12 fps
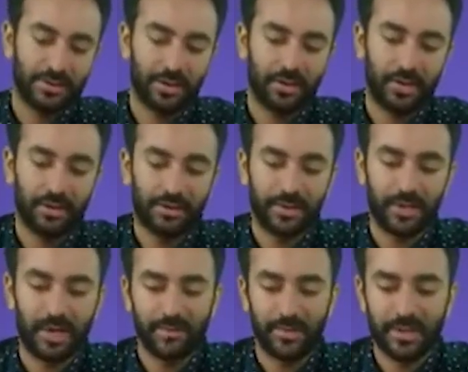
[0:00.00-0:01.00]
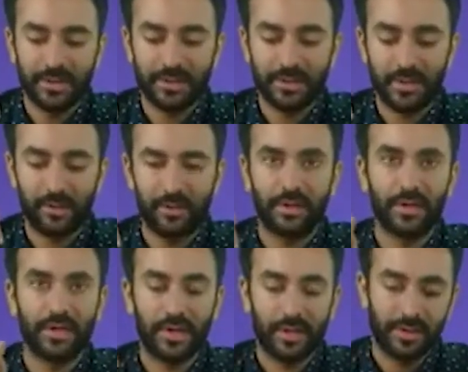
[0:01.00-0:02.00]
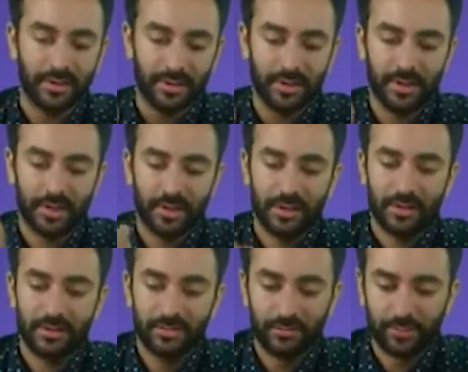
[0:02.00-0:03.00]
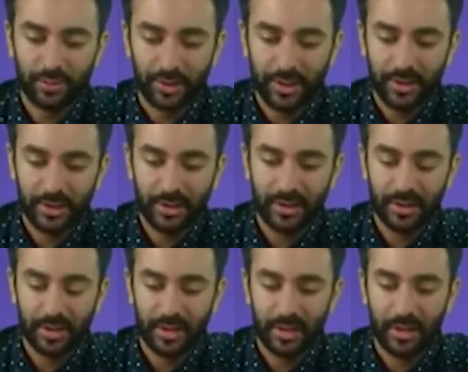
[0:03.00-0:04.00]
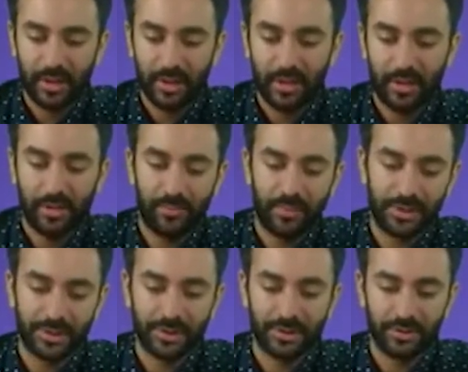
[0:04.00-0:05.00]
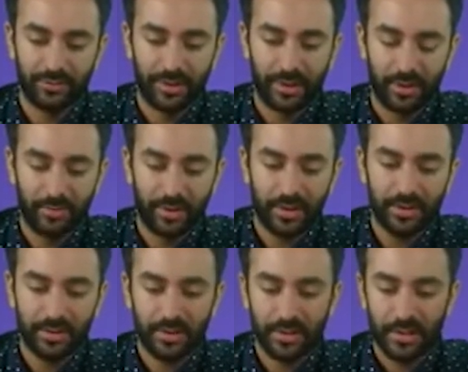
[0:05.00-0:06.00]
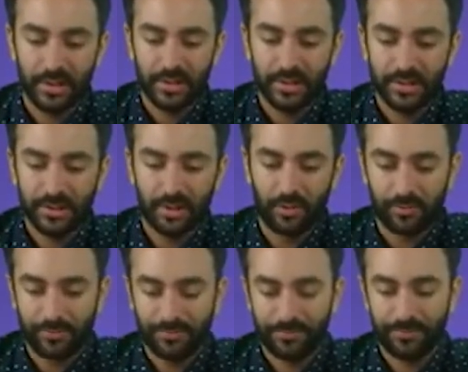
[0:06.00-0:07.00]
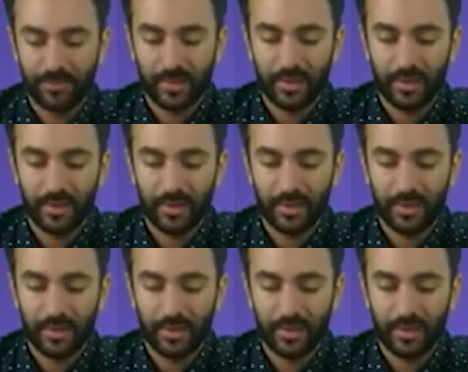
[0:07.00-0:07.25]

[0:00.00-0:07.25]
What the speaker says: So here we are. This is our empty canvas, and we're gonna bring a picture to begin with.